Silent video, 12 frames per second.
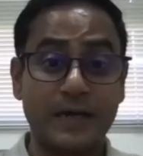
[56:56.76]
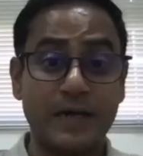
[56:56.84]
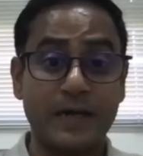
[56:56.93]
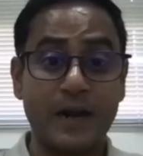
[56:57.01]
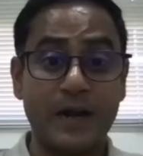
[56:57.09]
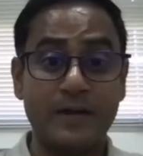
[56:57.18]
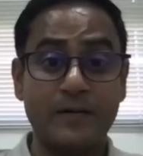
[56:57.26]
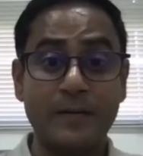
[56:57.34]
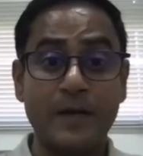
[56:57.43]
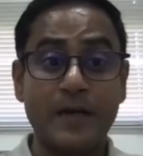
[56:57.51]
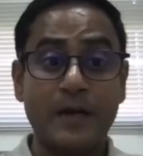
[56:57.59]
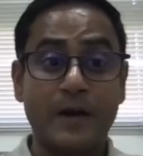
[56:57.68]
and
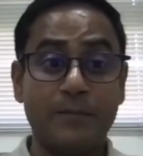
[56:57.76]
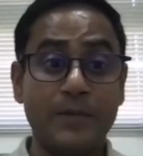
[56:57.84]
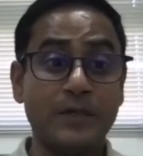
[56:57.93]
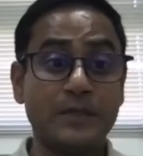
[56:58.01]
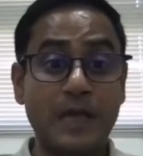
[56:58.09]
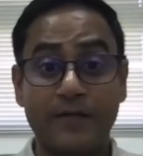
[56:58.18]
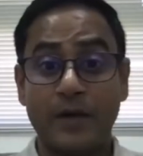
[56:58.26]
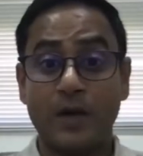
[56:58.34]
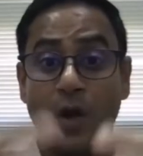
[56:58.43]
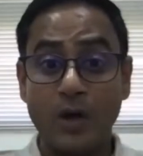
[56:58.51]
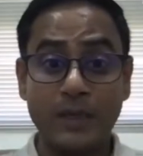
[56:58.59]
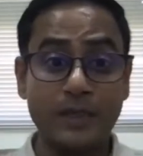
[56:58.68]
because I have a
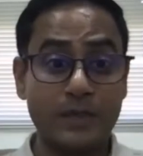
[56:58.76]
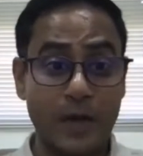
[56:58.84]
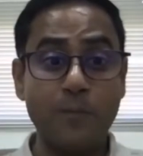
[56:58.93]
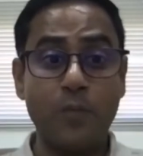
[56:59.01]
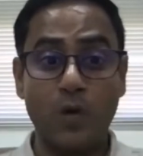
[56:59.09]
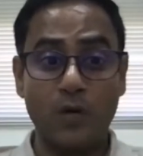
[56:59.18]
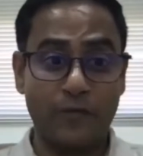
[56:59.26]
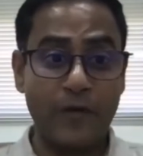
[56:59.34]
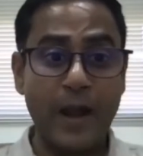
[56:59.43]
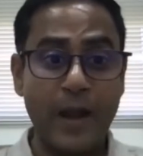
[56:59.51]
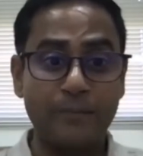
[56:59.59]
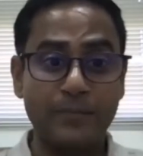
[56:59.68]
longer temporal
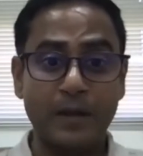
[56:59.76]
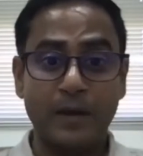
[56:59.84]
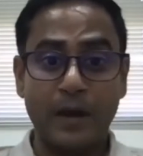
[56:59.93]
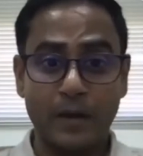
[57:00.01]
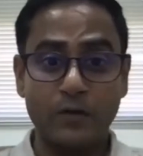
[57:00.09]
frame, I